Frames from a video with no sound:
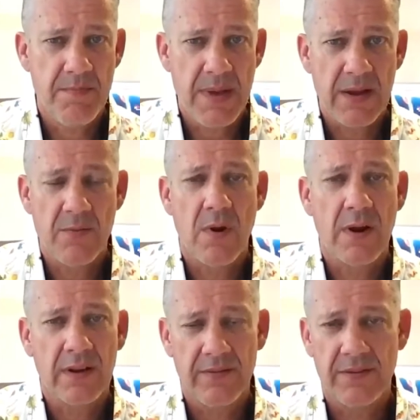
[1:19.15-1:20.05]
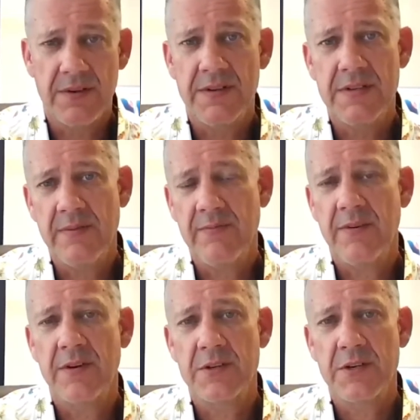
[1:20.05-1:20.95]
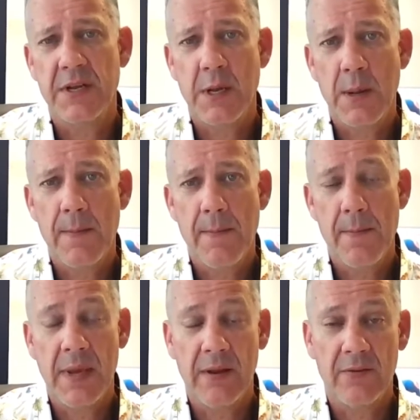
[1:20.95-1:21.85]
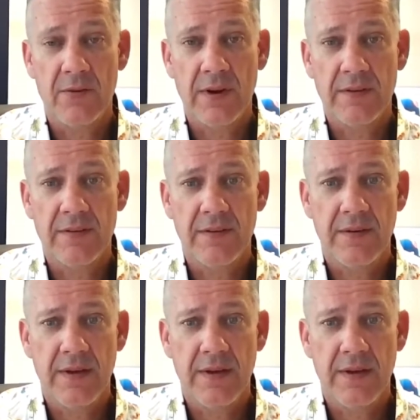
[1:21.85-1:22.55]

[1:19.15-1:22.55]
bedrock of good team functioning being trust.